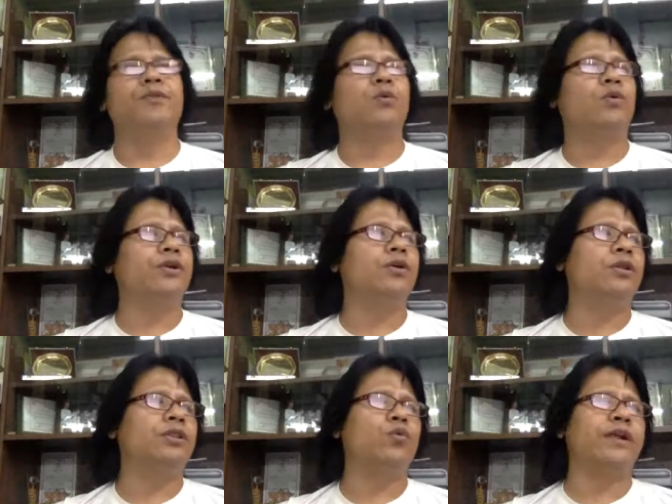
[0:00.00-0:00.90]
what you
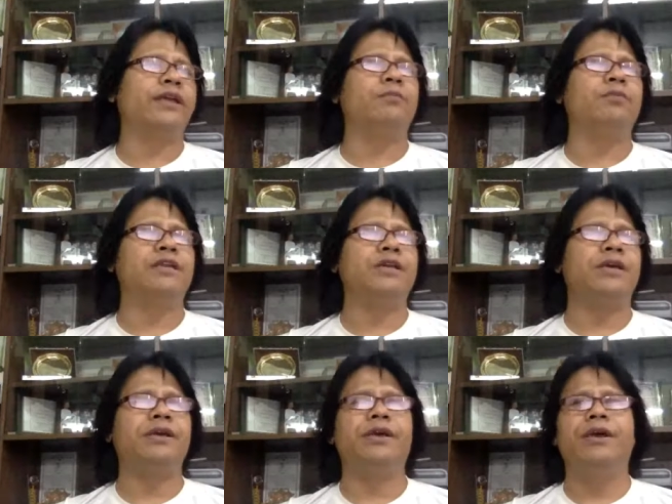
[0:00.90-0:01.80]
call the
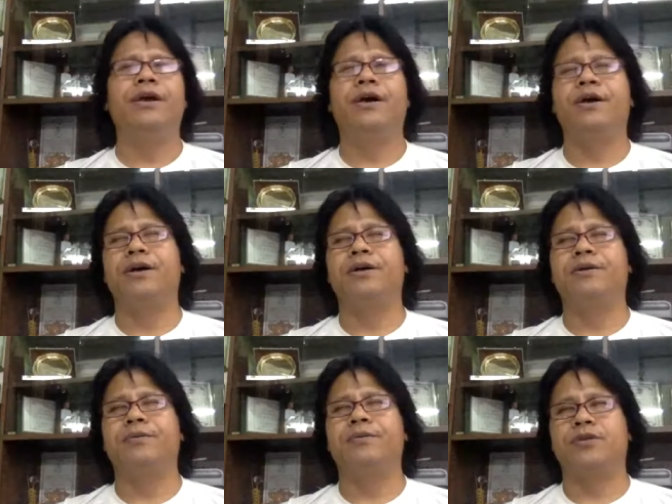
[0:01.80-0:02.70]
workability
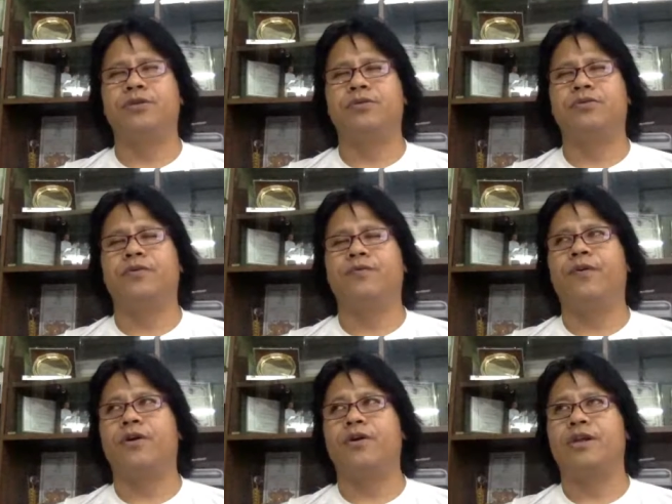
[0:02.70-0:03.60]

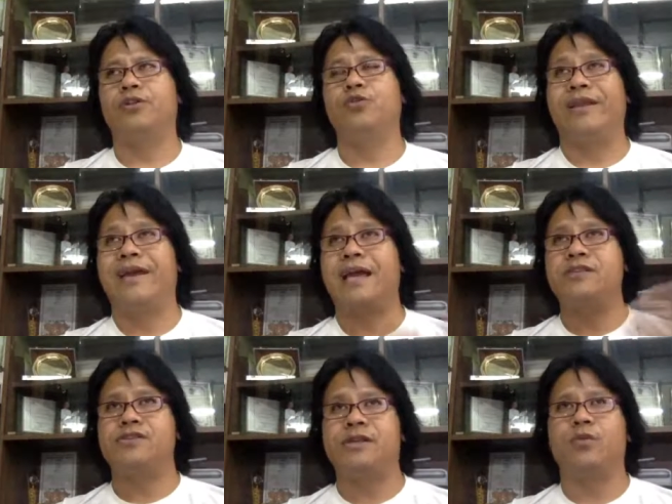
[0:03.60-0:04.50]
to
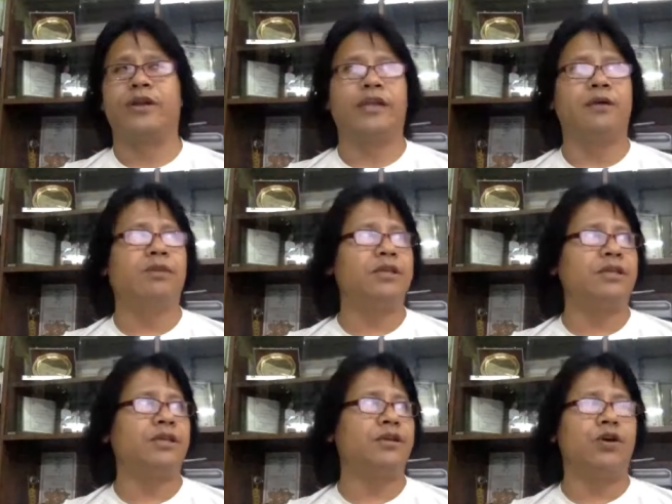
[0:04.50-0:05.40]
enhance the
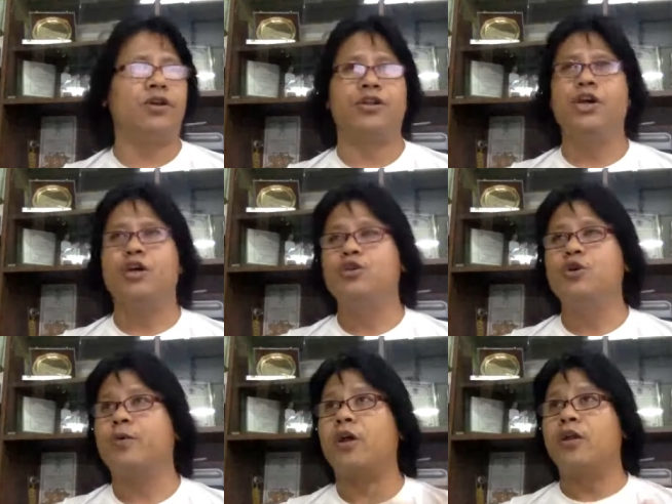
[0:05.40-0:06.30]
workability or
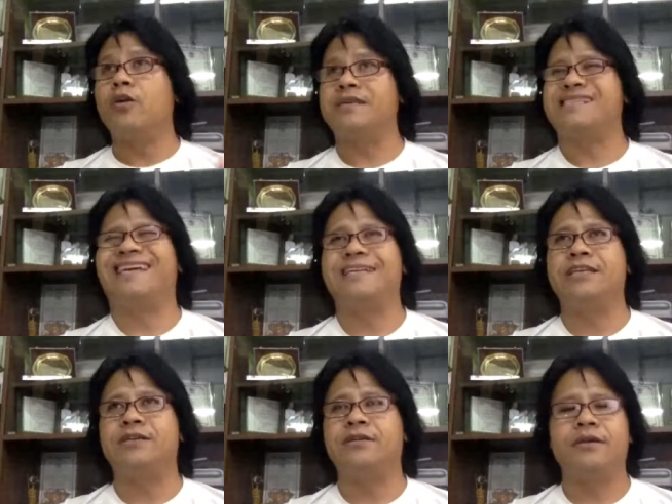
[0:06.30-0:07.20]
to prolong the
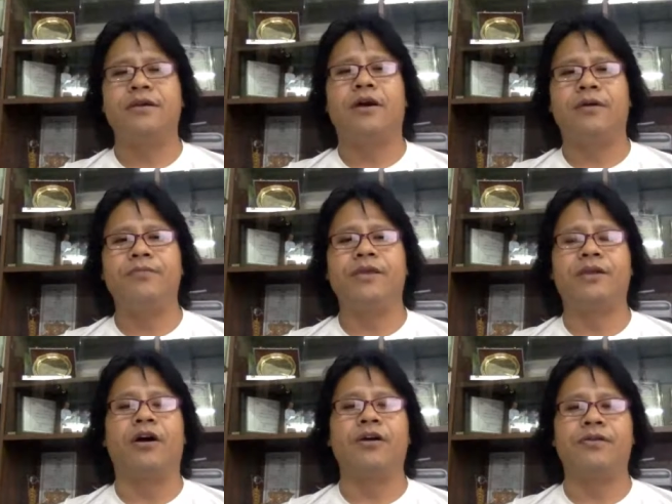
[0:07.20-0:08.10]
setting of
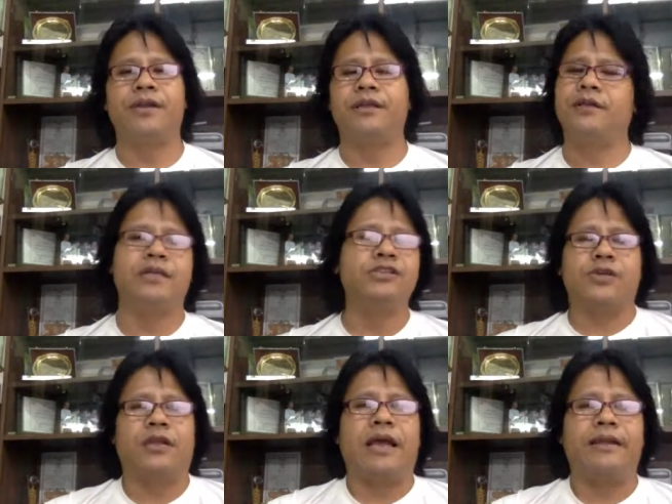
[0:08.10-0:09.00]
the concrete and
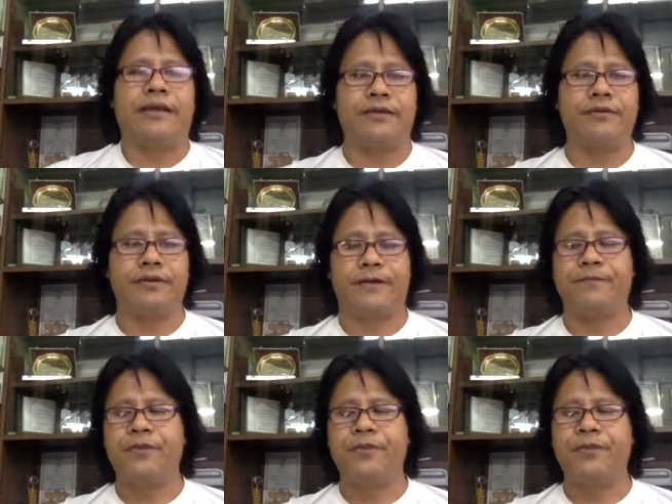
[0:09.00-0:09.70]
so, like that. Okay,